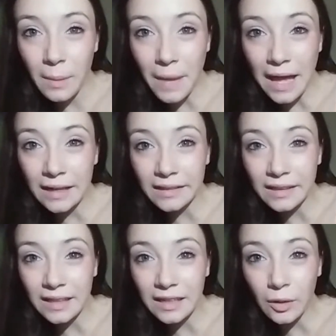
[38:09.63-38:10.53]

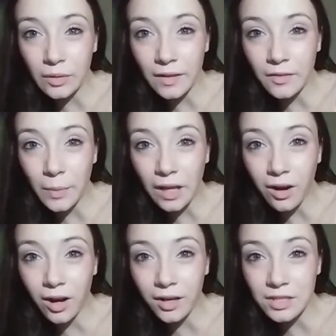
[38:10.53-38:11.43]
Madeline, I would love to make a
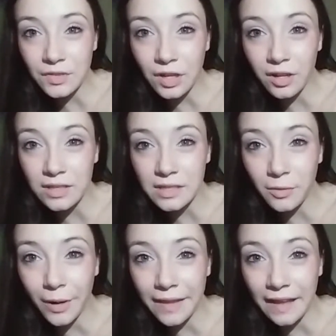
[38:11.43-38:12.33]
harness for y'all. Is there a
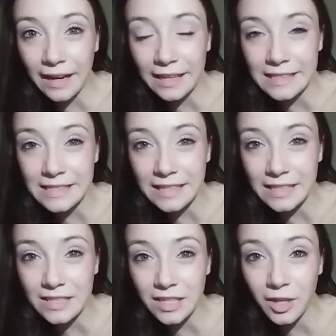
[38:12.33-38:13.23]
way that I can send it
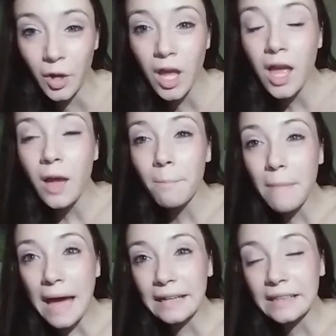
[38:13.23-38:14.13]
to you?
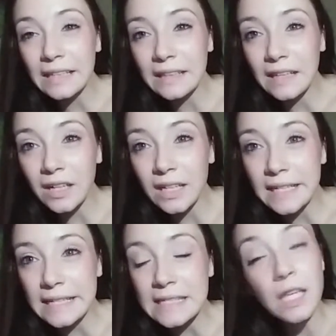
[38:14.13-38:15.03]
Madeline, there
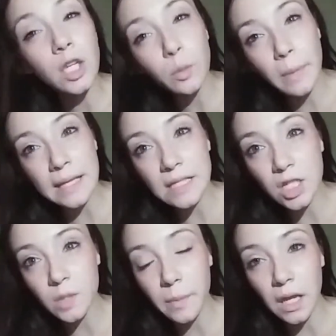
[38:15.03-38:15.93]
is. Can you
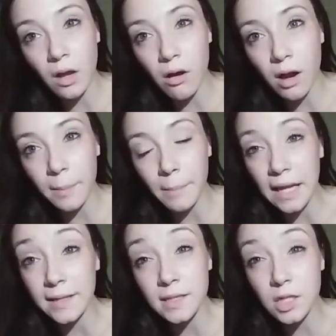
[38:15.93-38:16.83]
message me on my
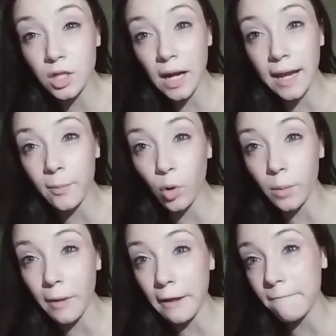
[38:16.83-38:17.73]
Instagram or
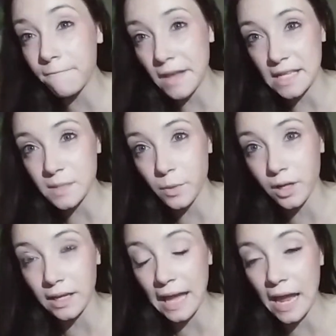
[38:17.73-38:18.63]
my Facebook
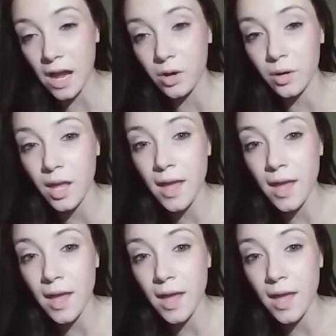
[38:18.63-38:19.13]
account?